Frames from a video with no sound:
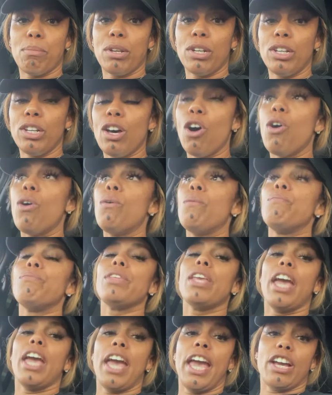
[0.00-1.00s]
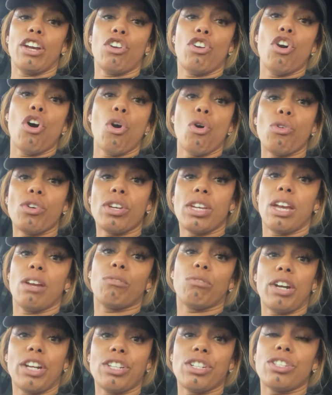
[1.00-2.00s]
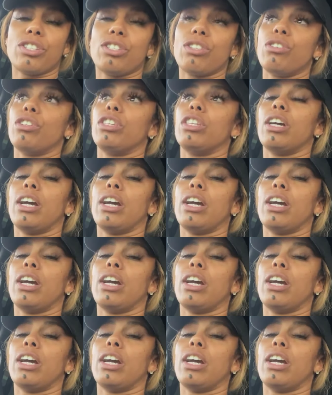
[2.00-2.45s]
below and go get registered.